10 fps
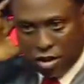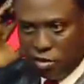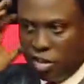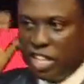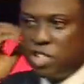
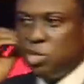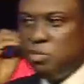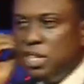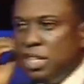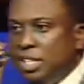One girl told
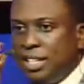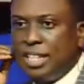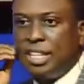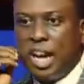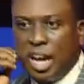me, he said,
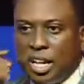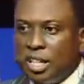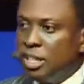ah,